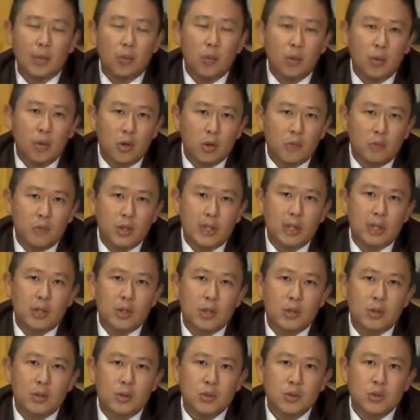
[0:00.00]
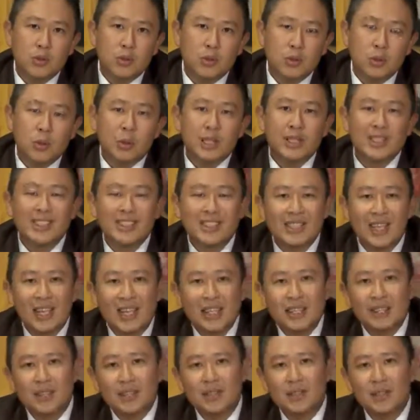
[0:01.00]
would be used to
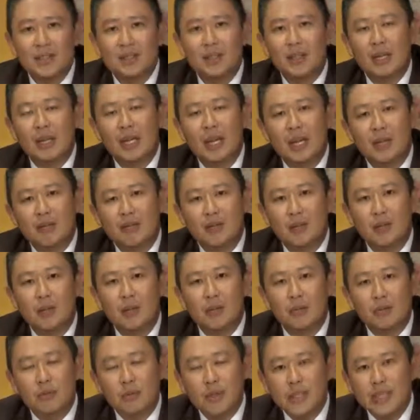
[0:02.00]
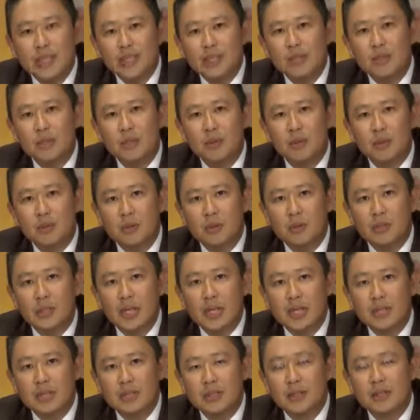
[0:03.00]
assess the level of
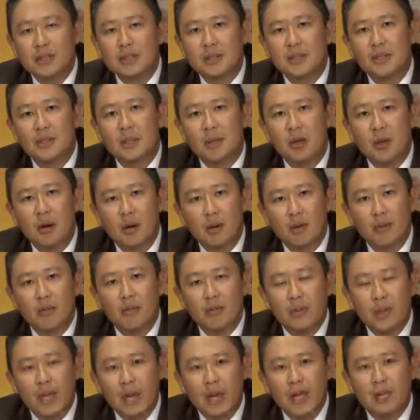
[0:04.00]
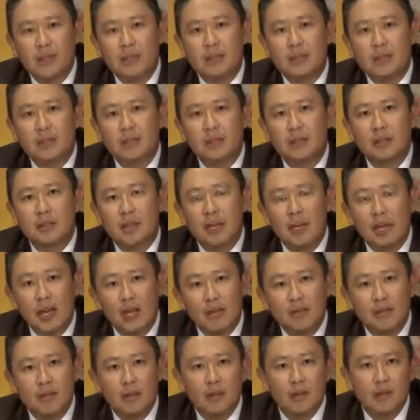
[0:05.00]
reasonableness of that
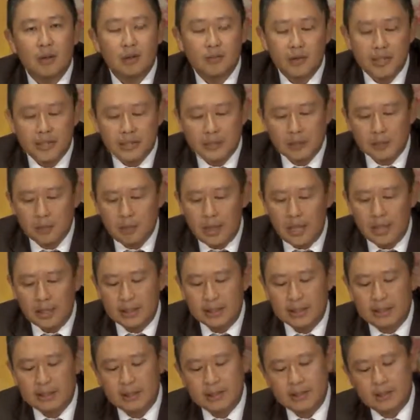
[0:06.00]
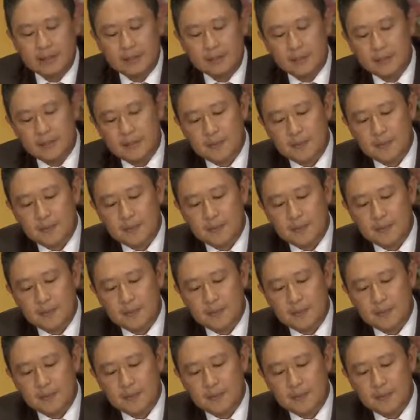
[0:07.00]
level of expense?